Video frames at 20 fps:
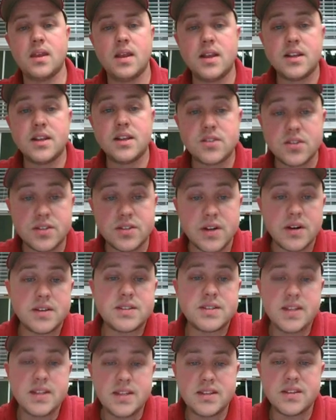So starting
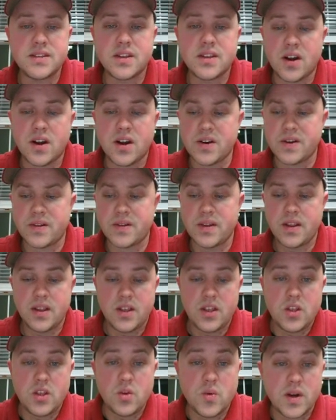seeds in the garden,
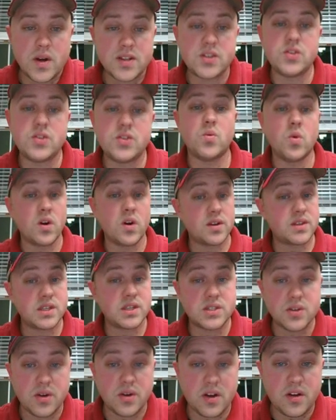you want to work the
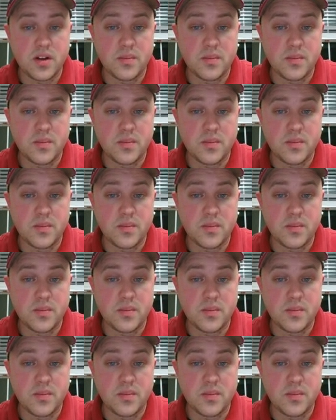soil,